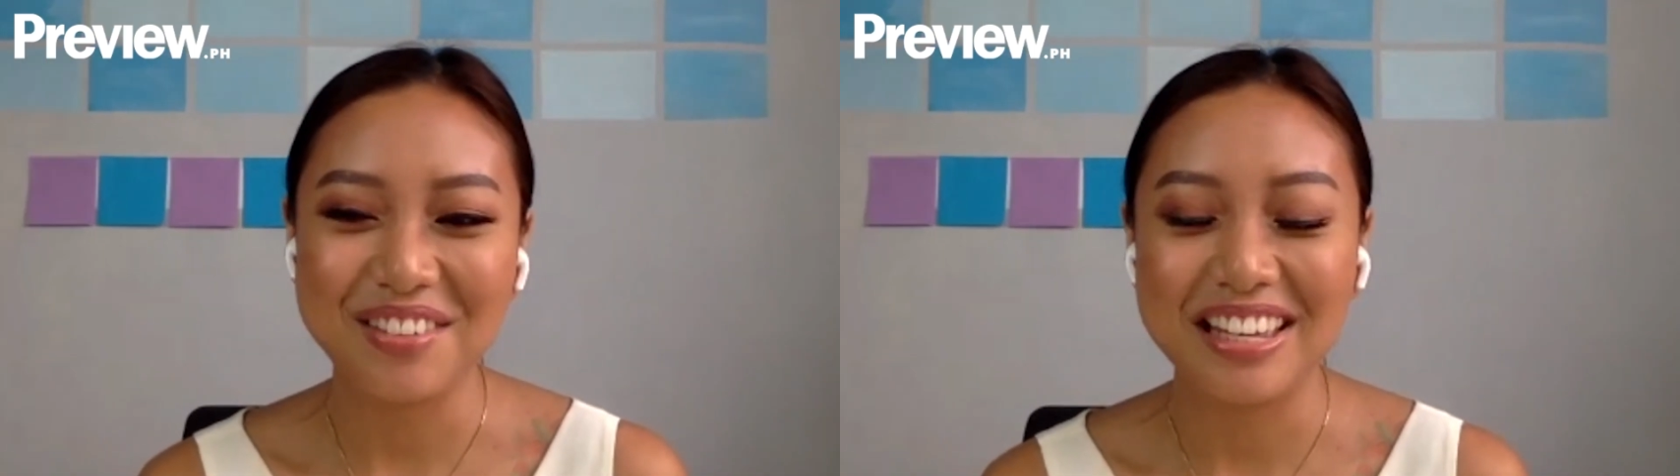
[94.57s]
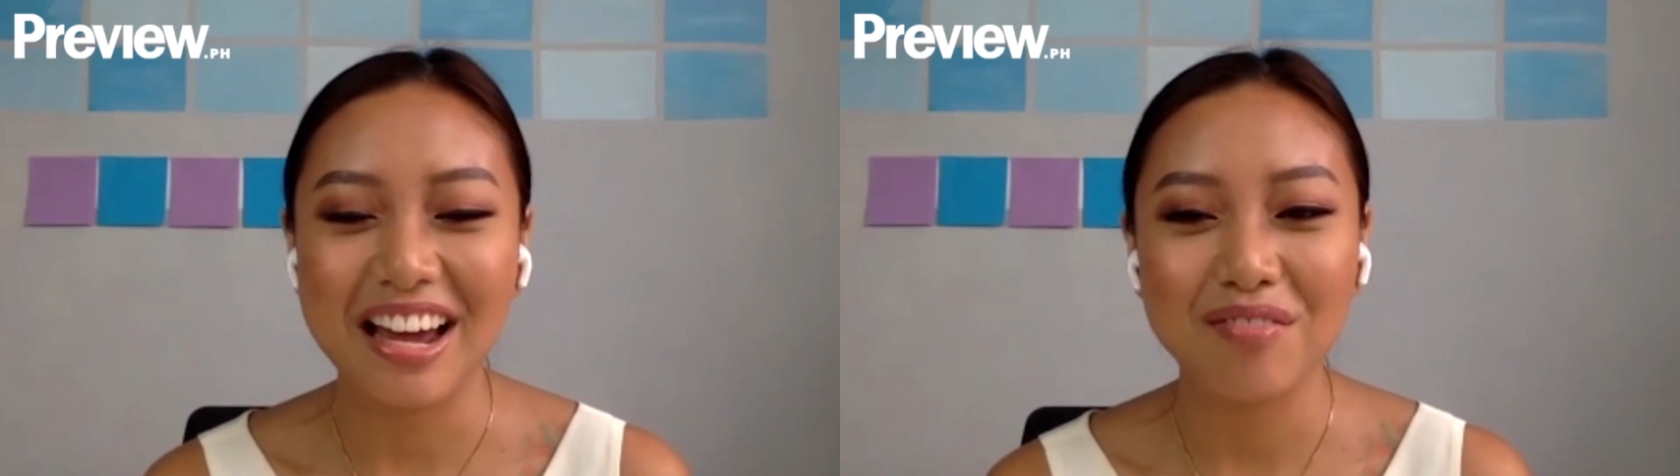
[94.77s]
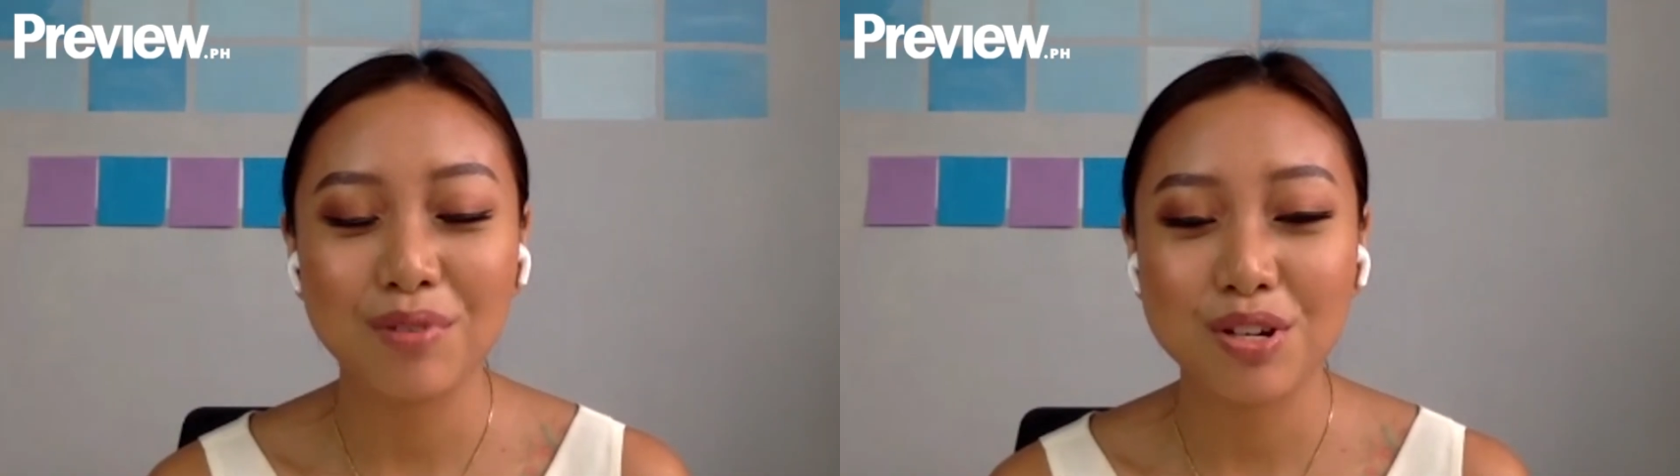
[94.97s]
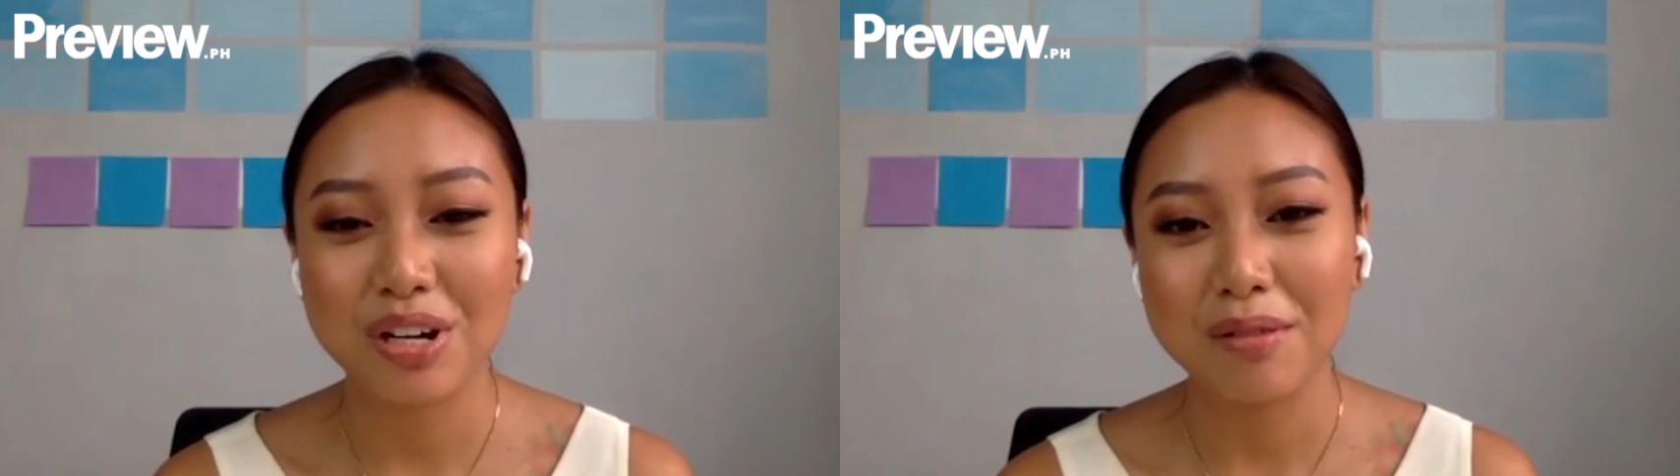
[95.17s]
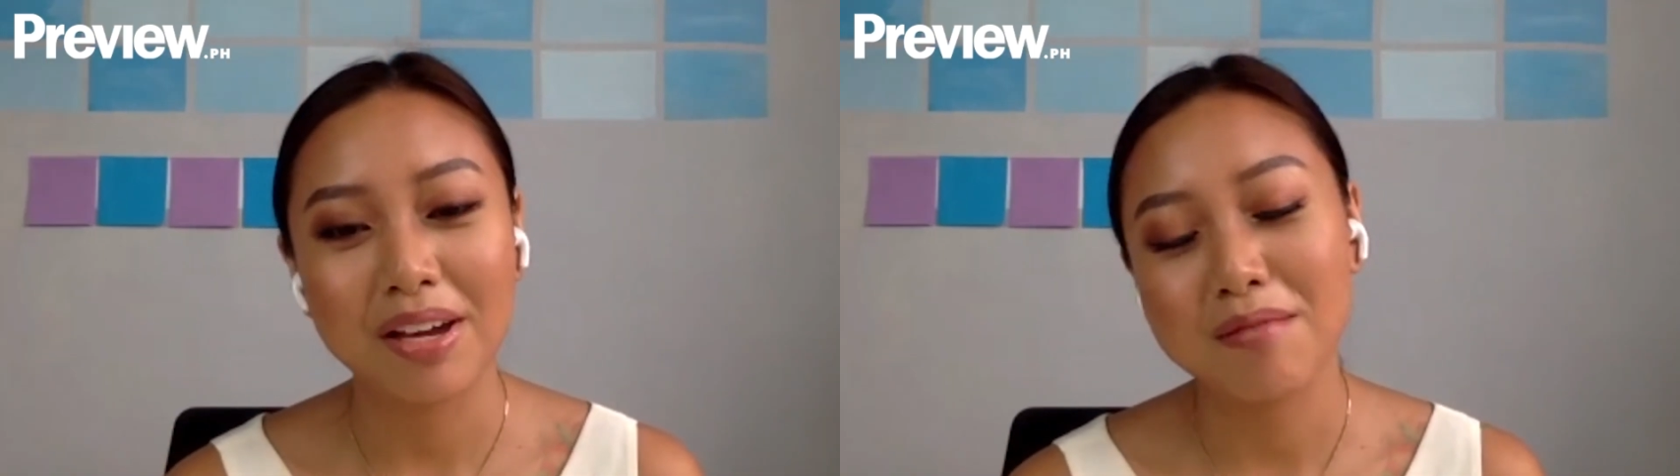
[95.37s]
I mean, I've been
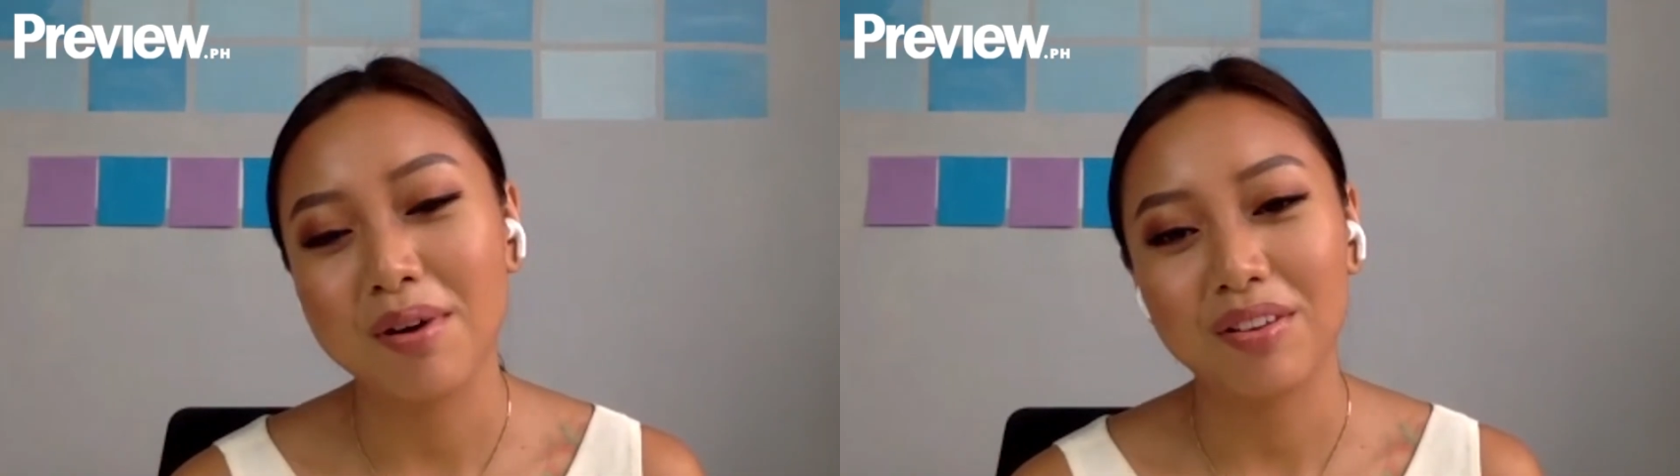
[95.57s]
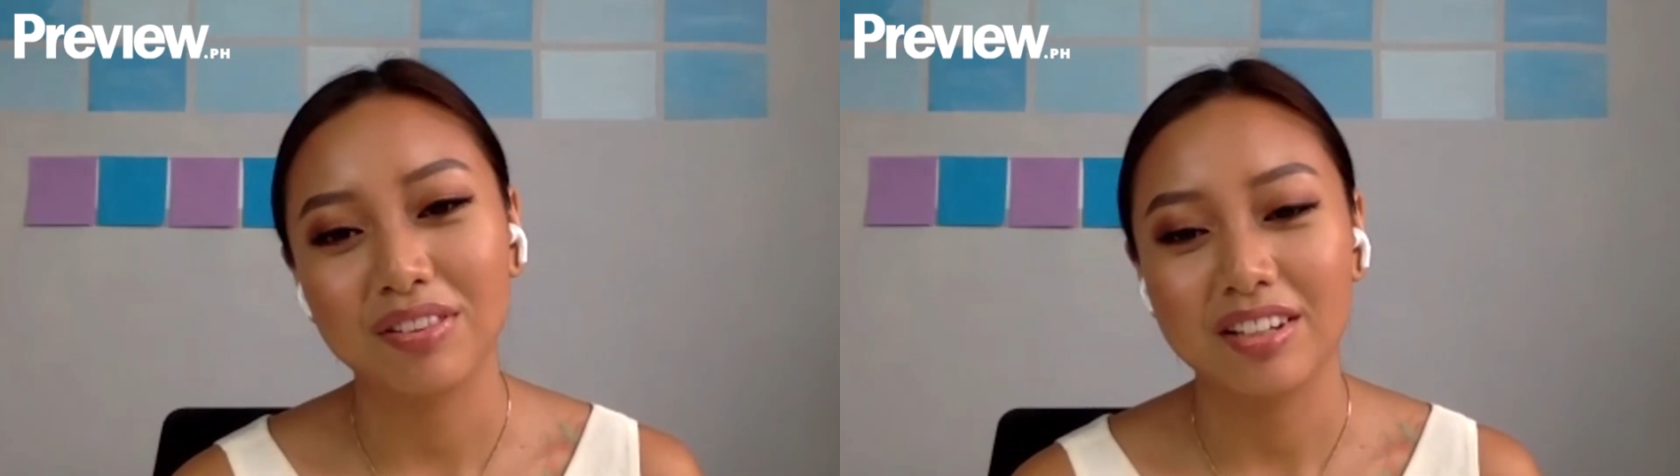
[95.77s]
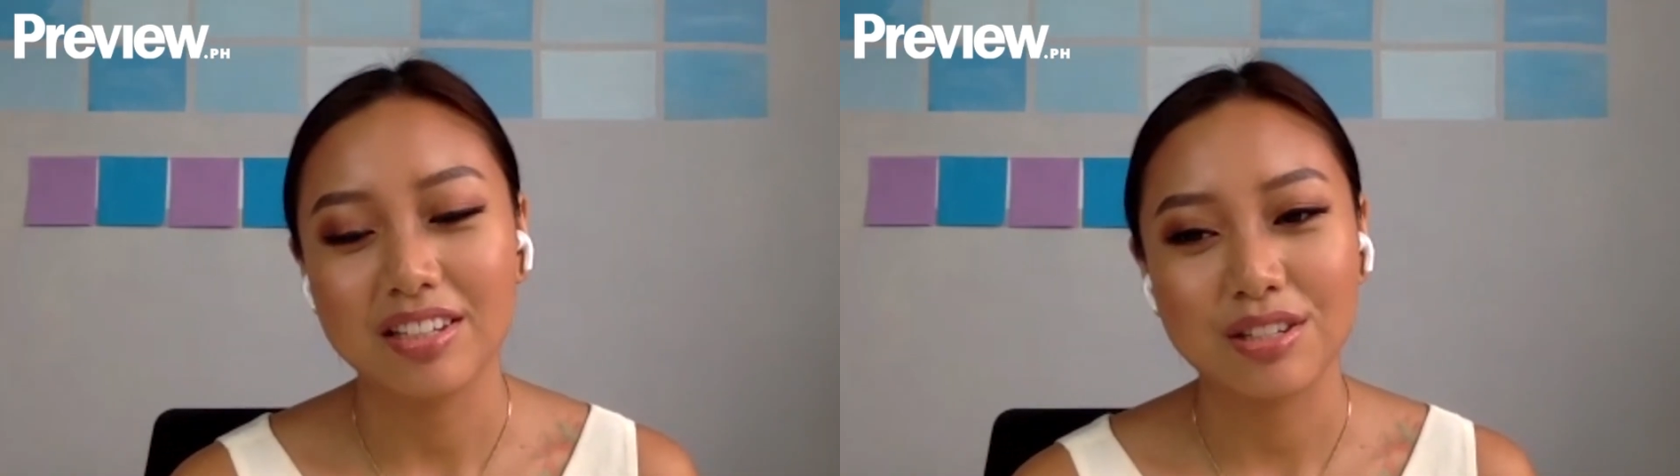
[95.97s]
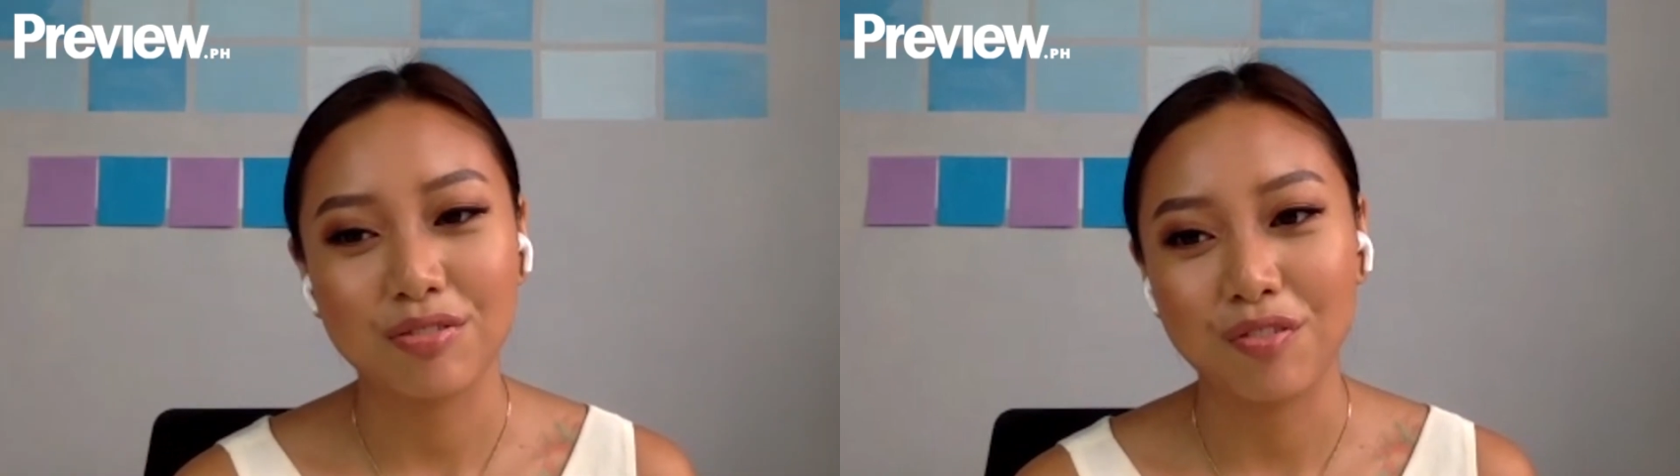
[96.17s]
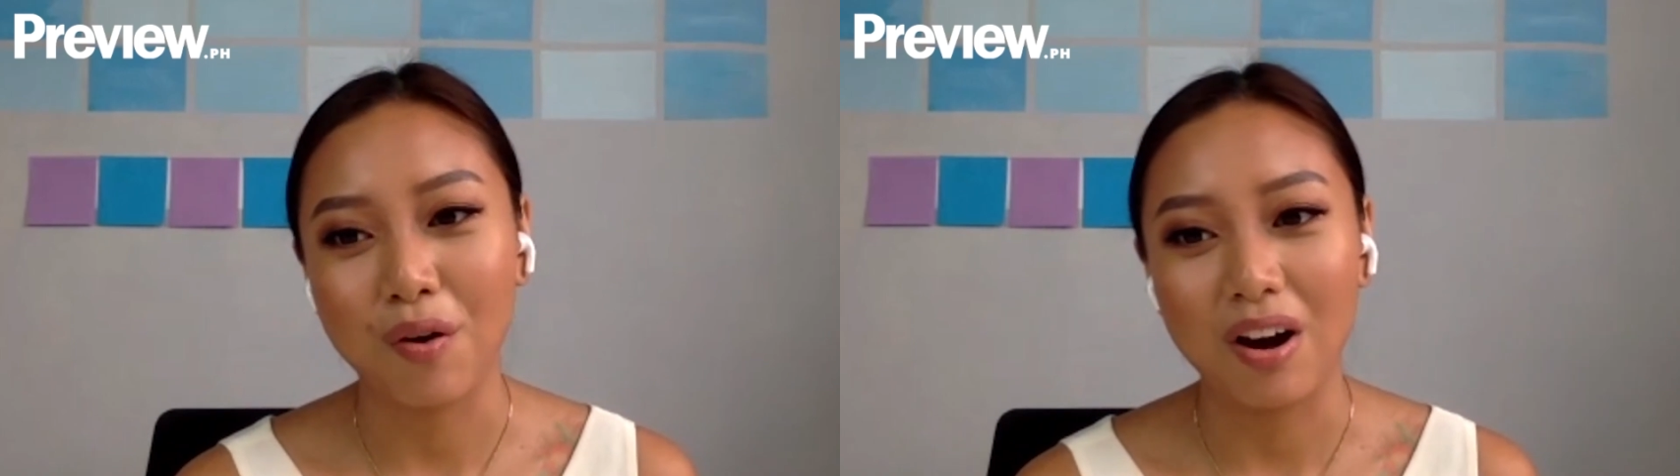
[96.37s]
dreaming about this
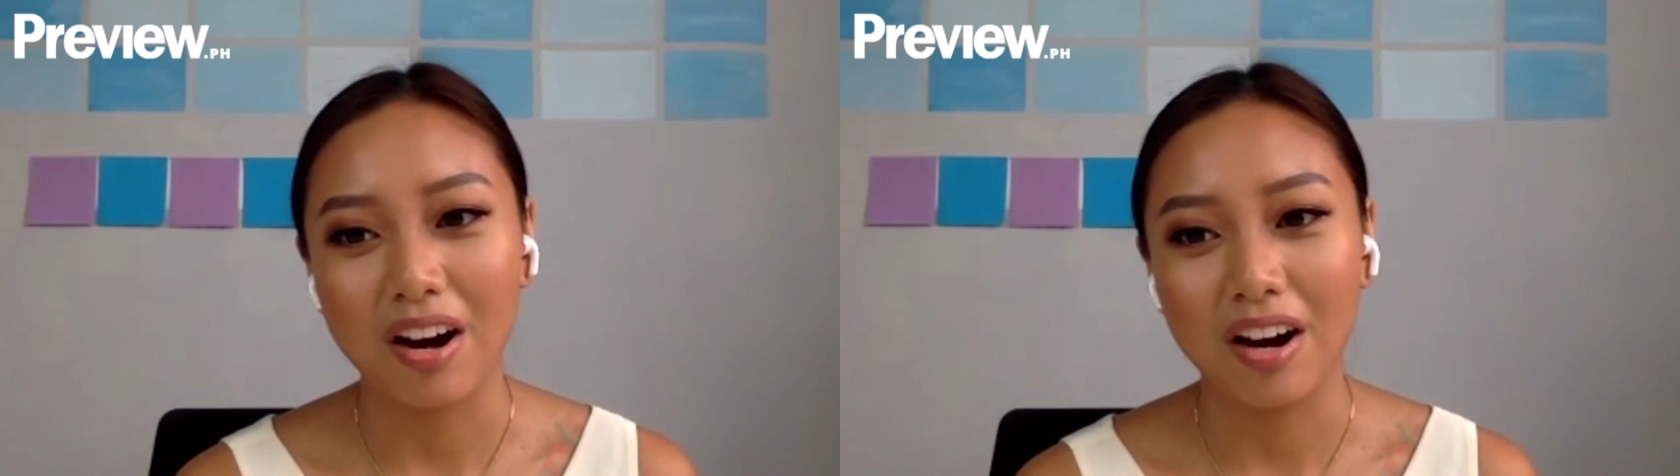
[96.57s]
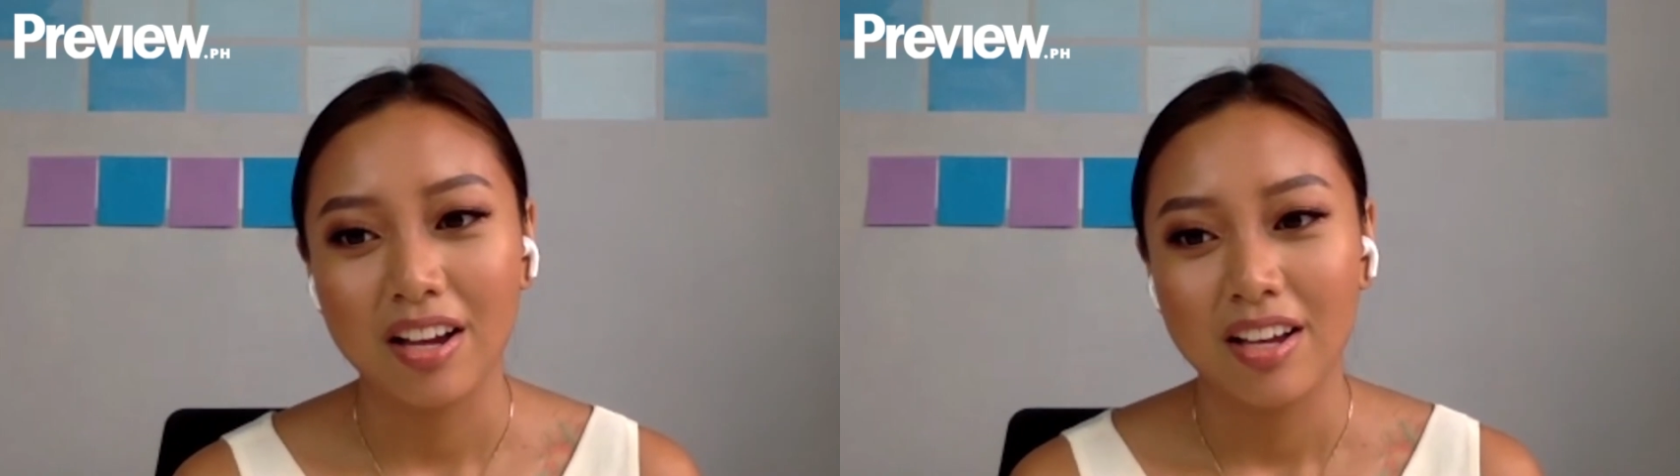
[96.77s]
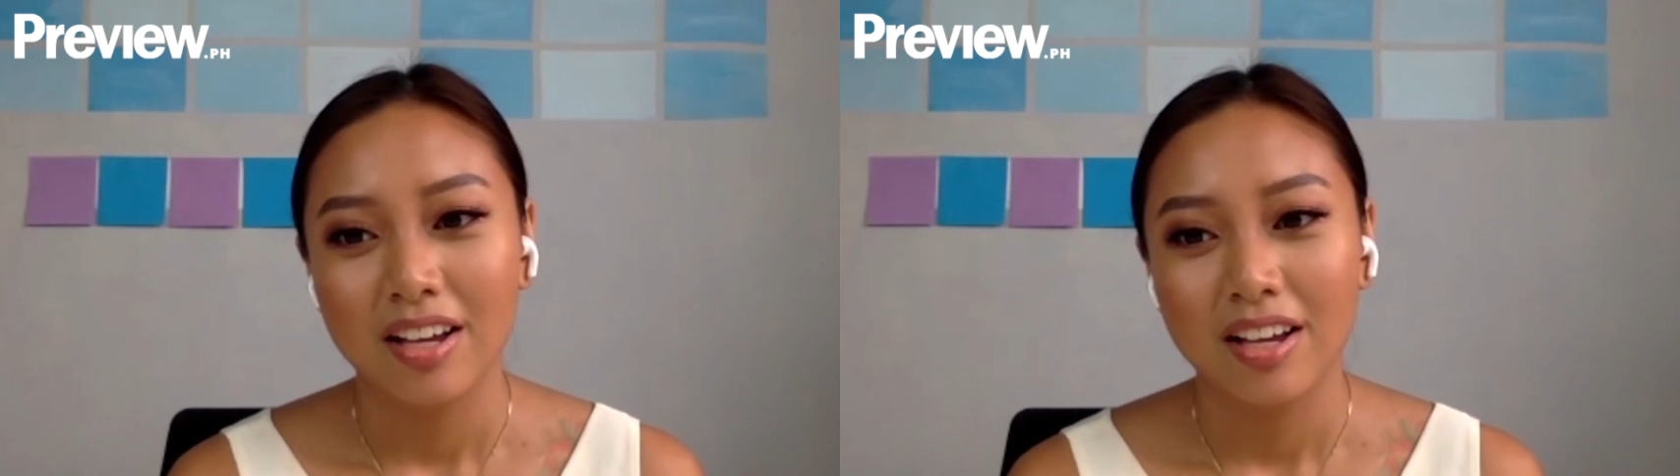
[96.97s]
for